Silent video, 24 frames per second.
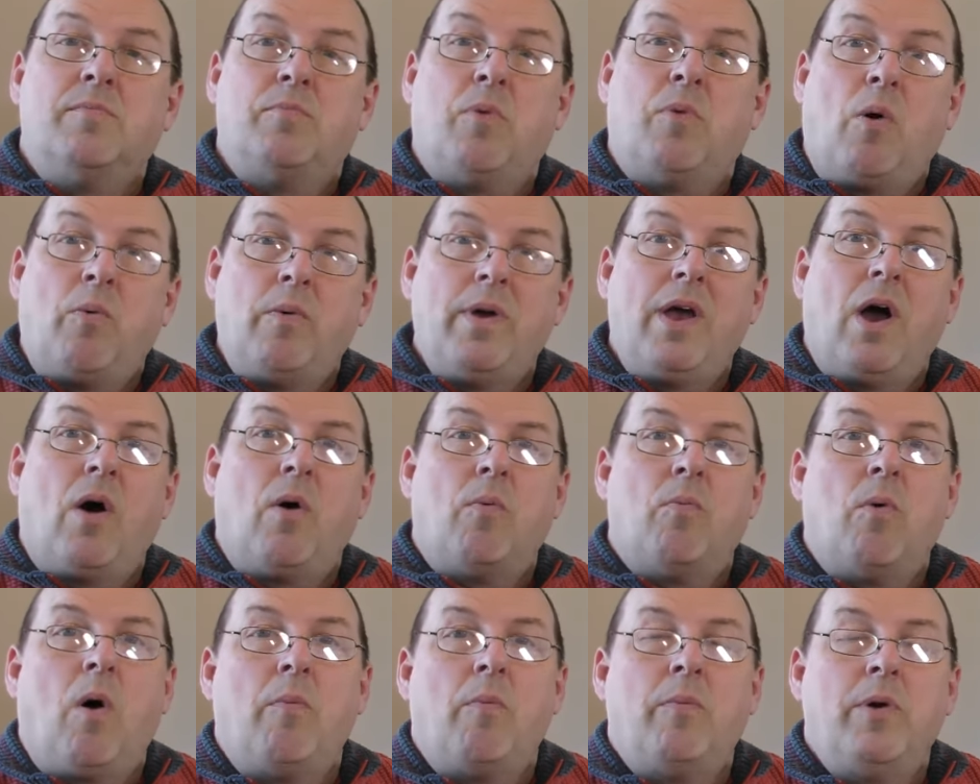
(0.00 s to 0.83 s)
What
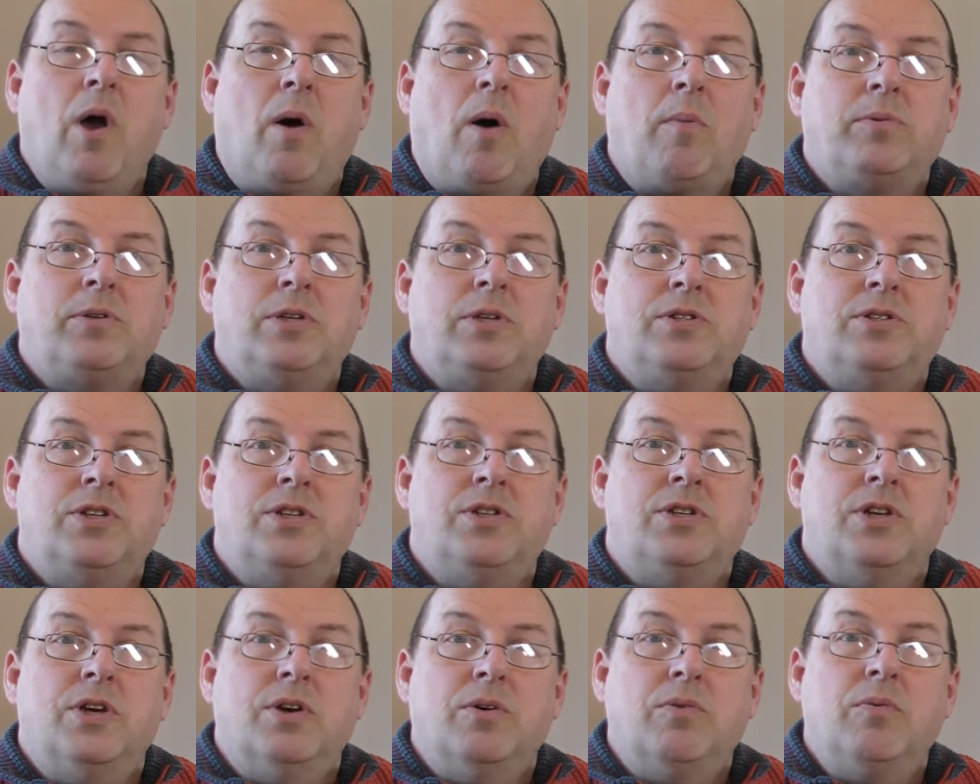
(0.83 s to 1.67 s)
we opted to
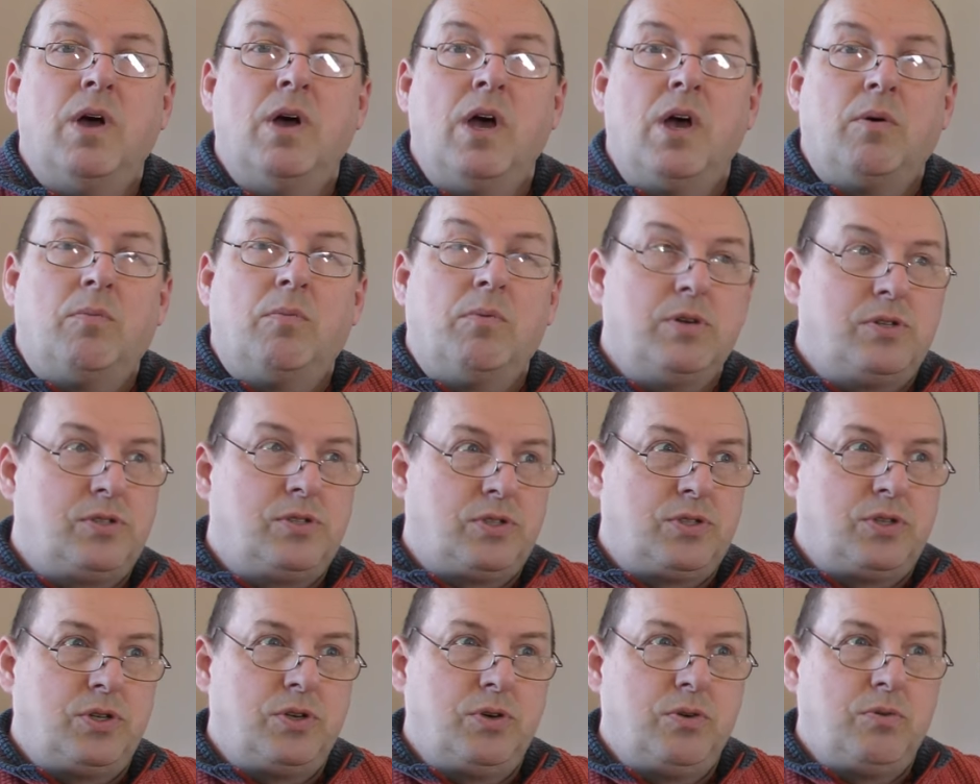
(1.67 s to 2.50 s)
do
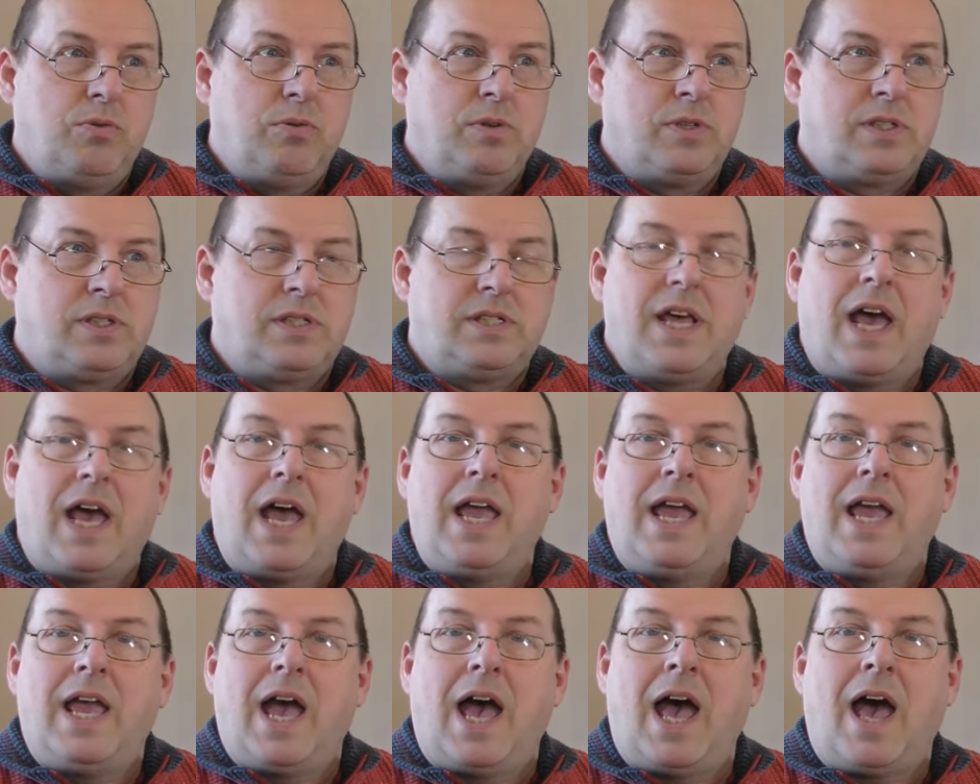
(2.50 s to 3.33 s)
was to
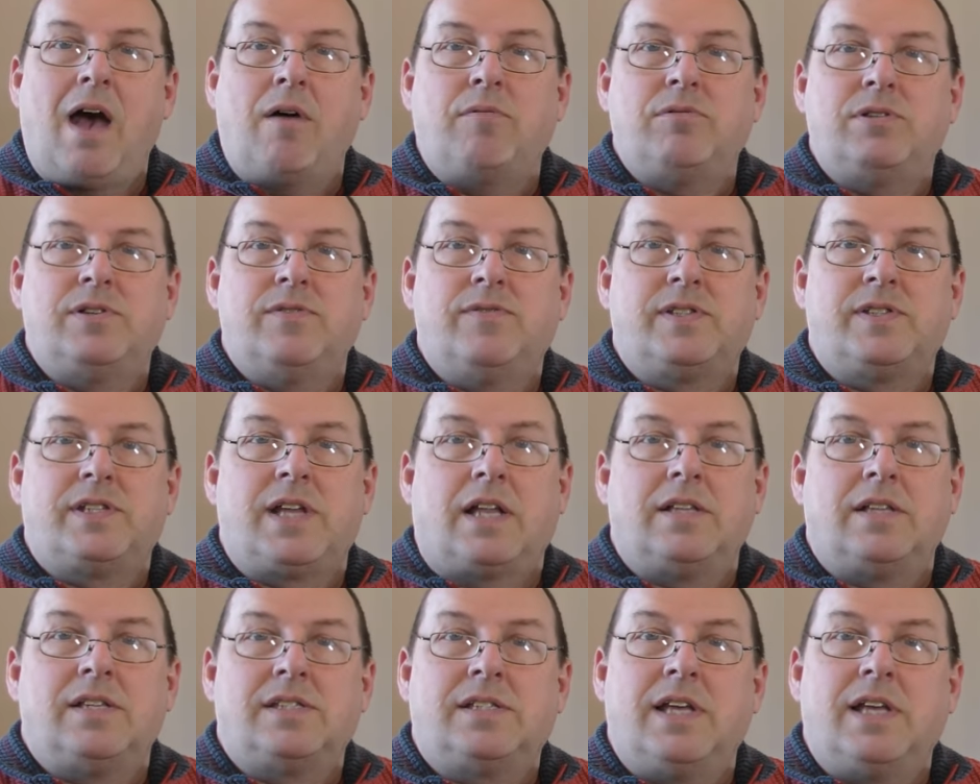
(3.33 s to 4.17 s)
stay out of
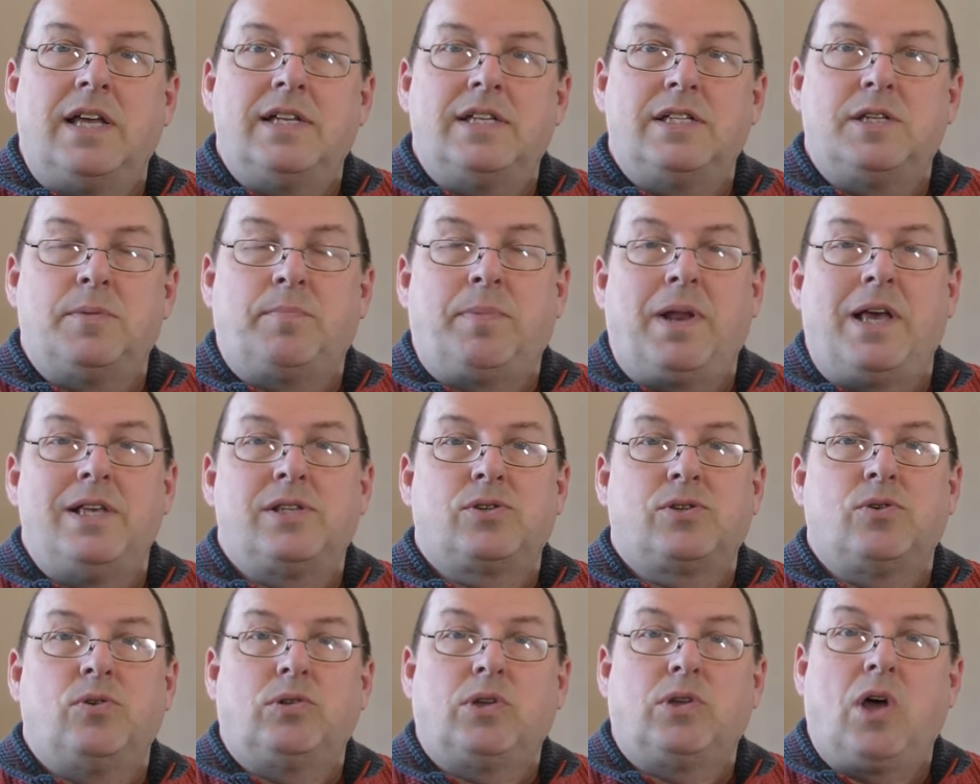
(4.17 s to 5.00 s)
Stansted at a
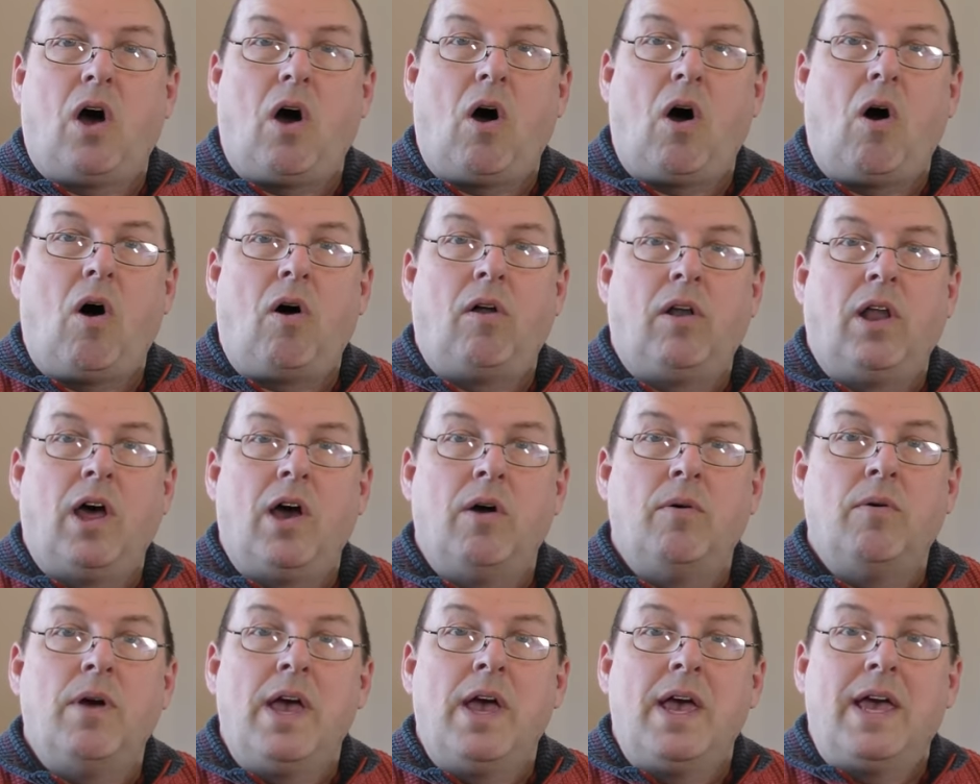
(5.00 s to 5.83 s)
place called
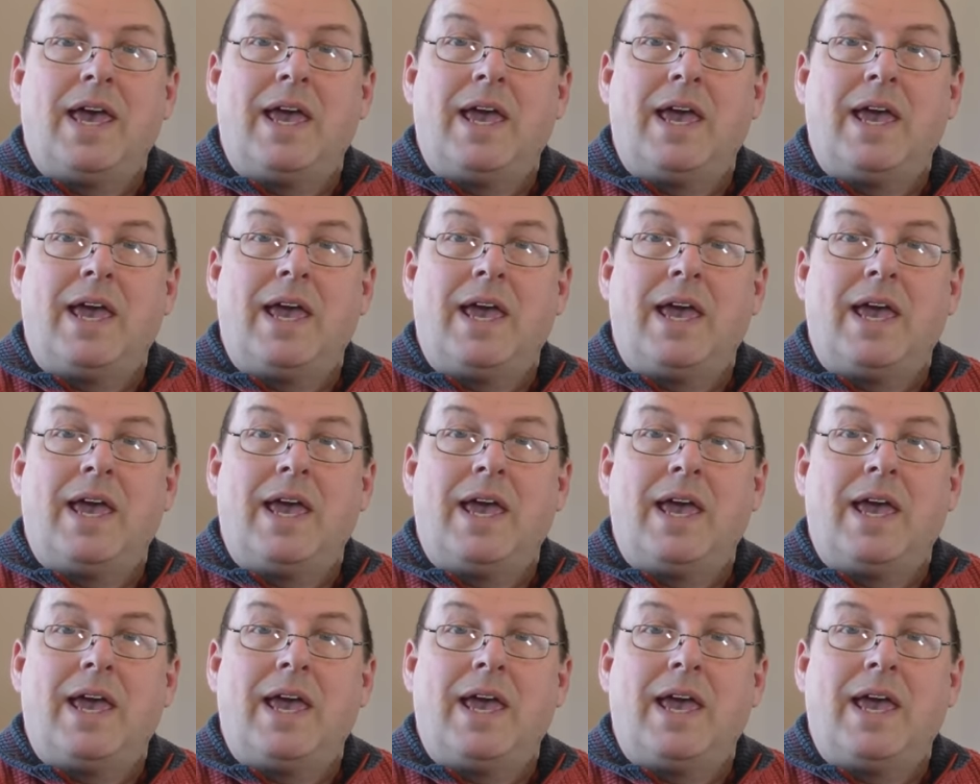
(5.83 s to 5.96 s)
Harlow.